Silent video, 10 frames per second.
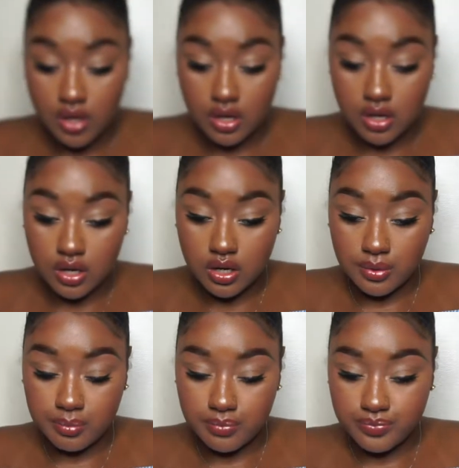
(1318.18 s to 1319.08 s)

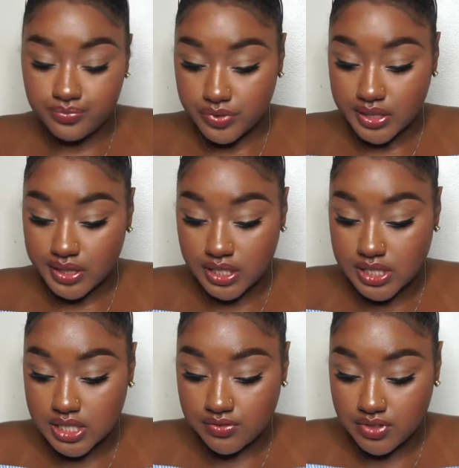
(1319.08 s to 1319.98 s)
Um,
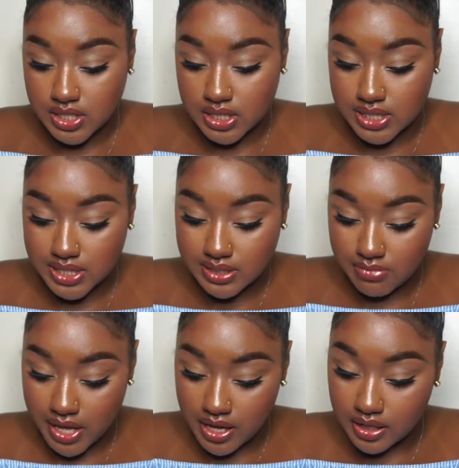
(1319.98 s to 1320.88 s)
let's give this a
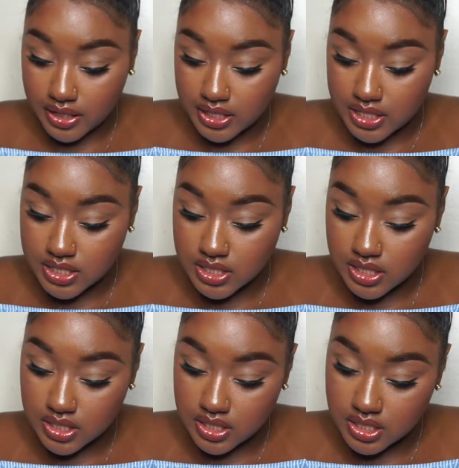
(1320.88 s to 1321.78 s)
smell and this
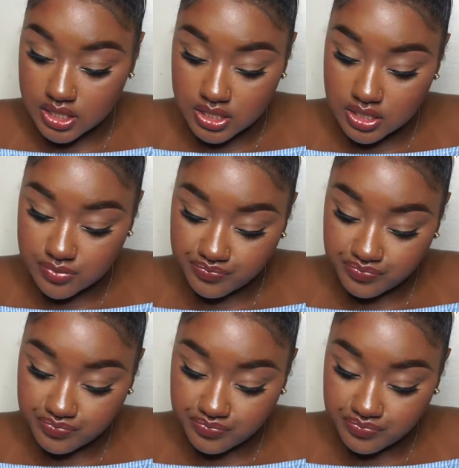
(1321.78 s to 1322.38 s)
is,